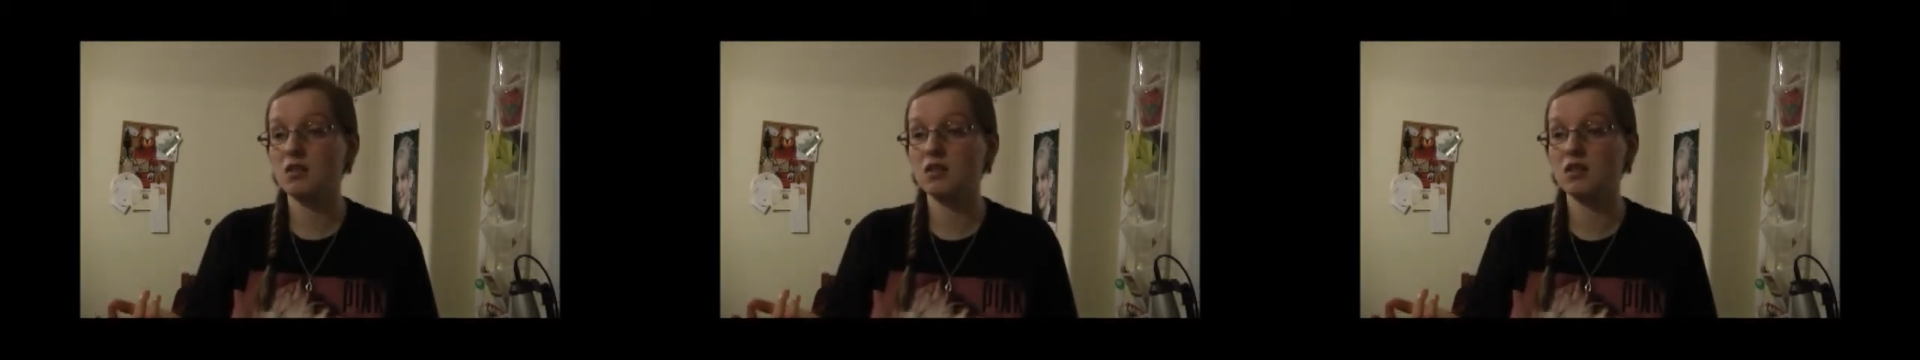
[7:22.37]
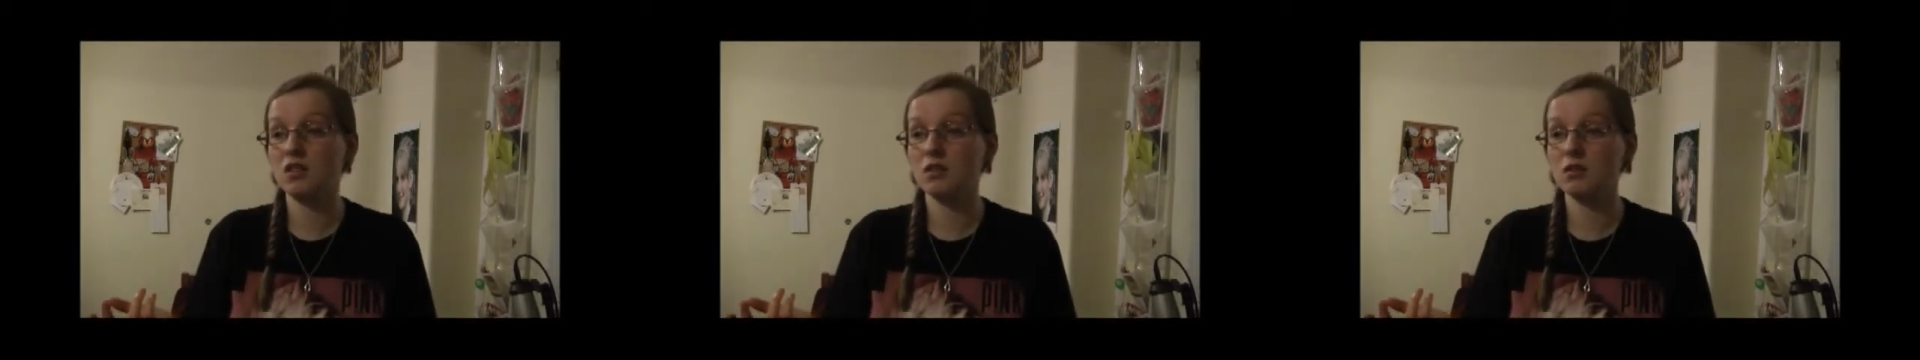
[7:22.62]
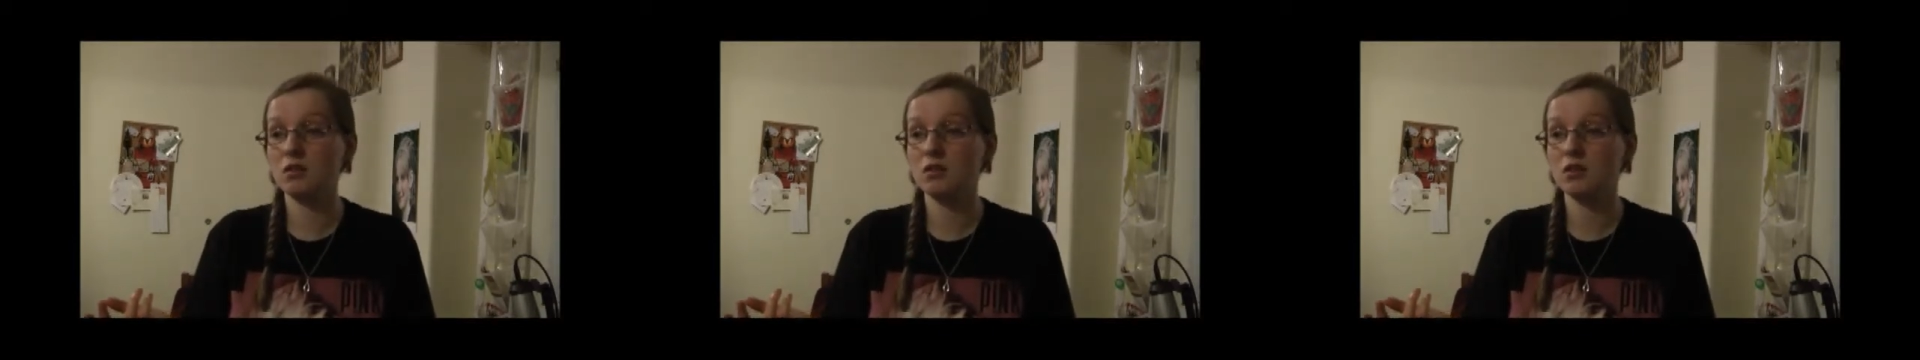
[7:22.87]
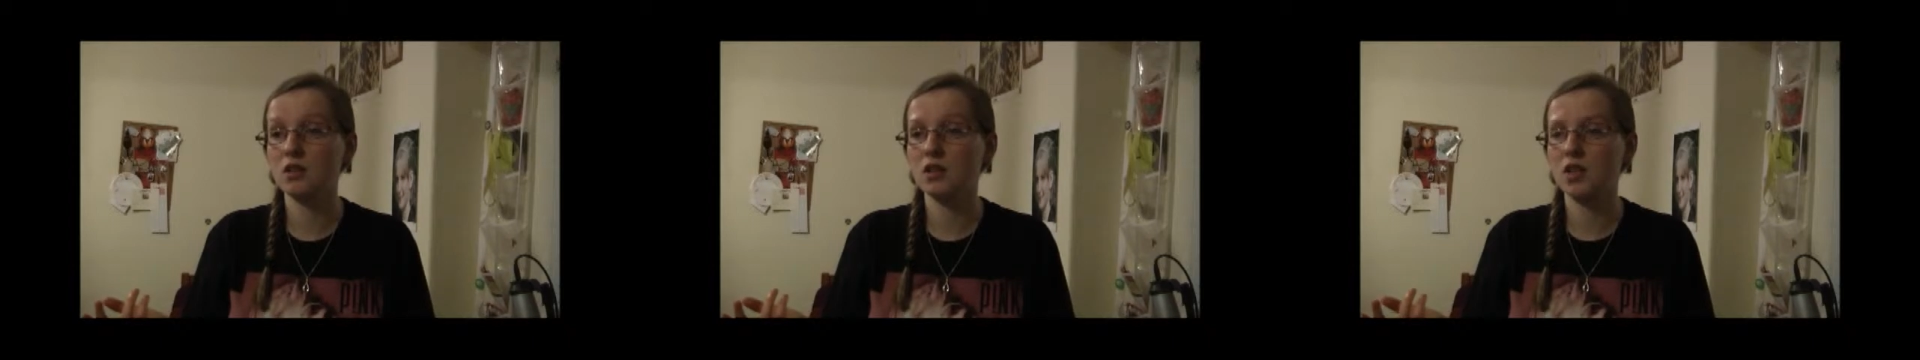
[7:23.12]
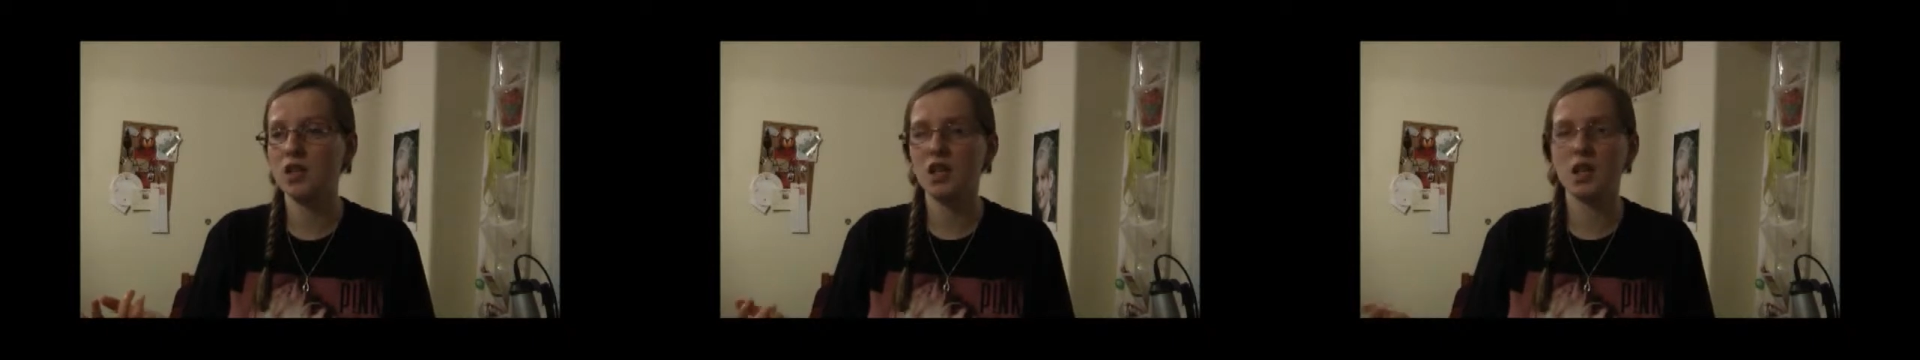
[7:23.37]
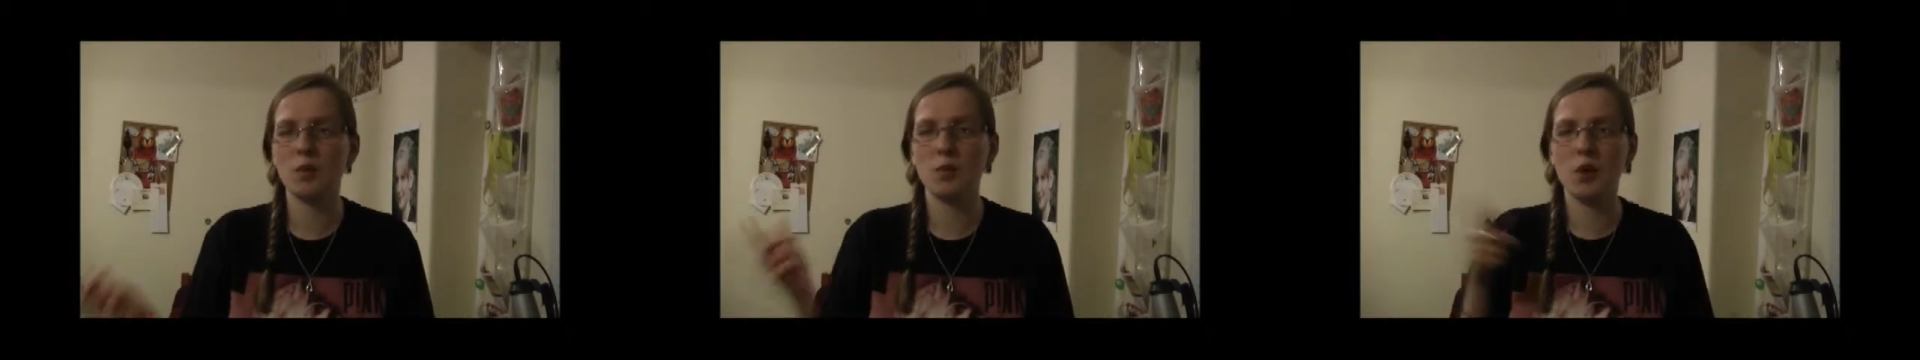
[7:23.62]
So
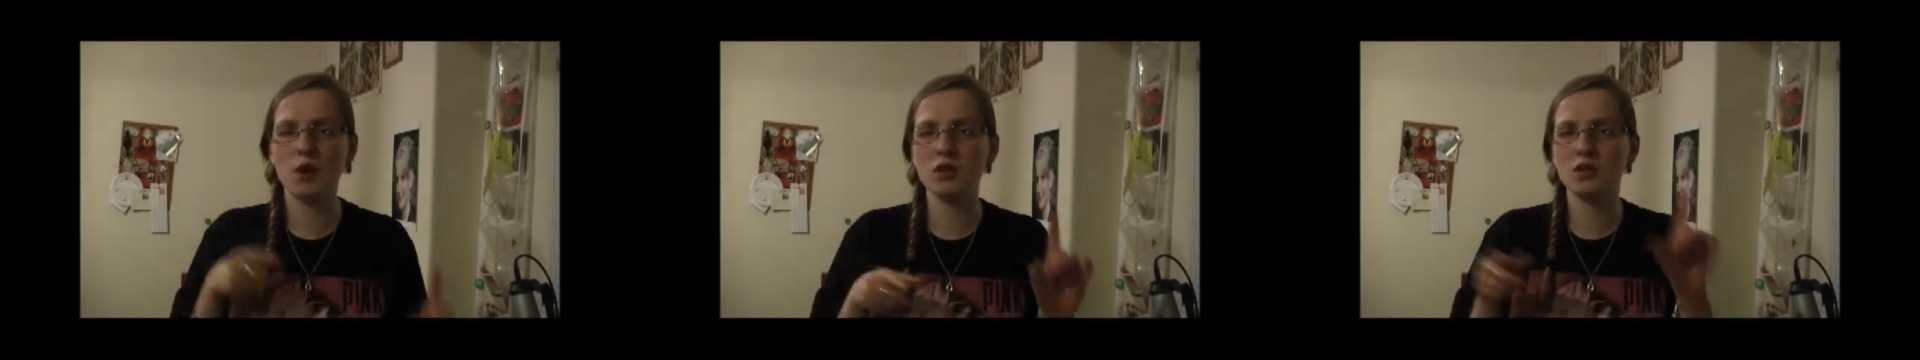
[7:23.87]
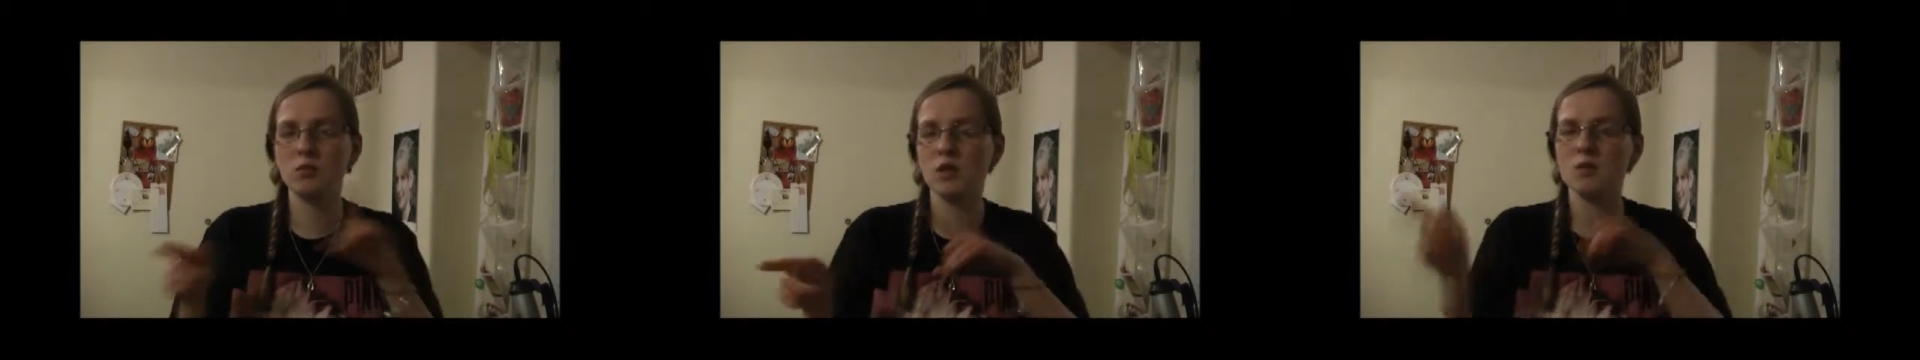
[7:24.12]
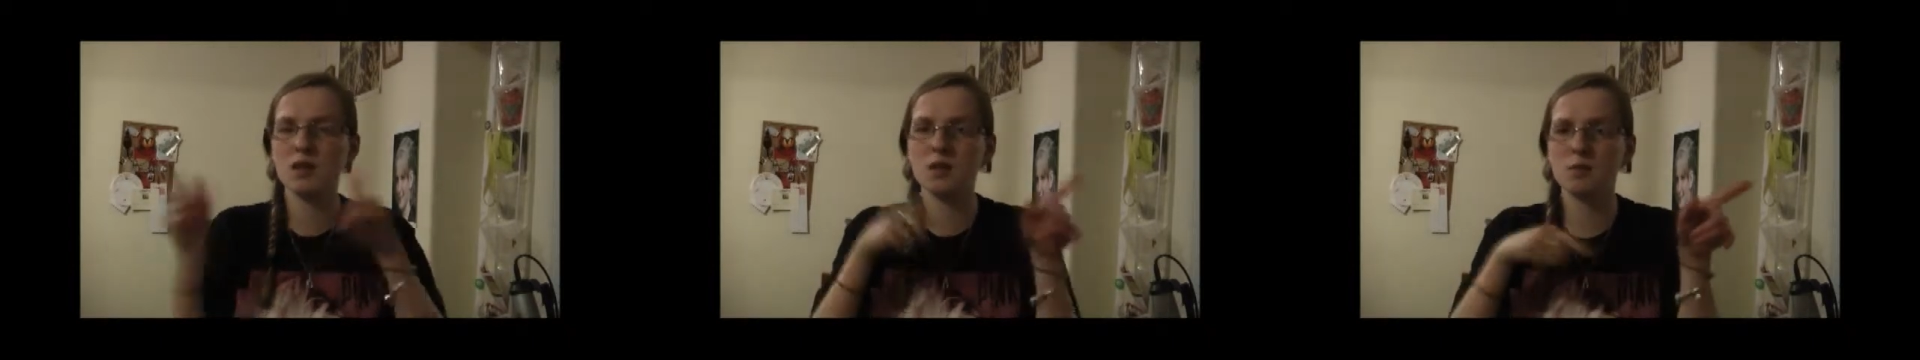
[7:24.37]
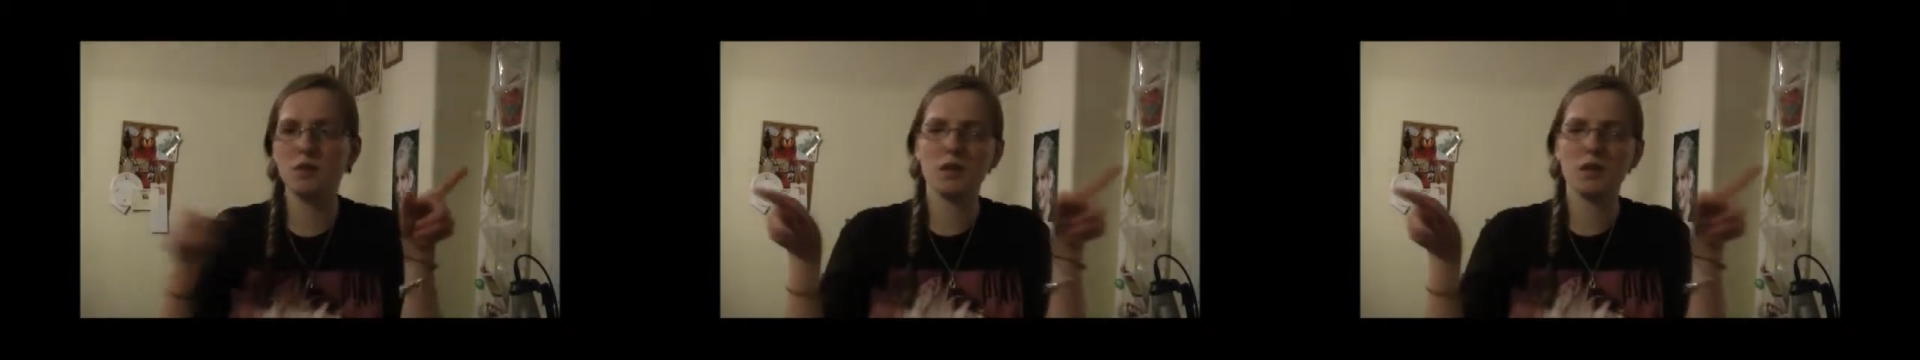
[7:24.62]
there possibly might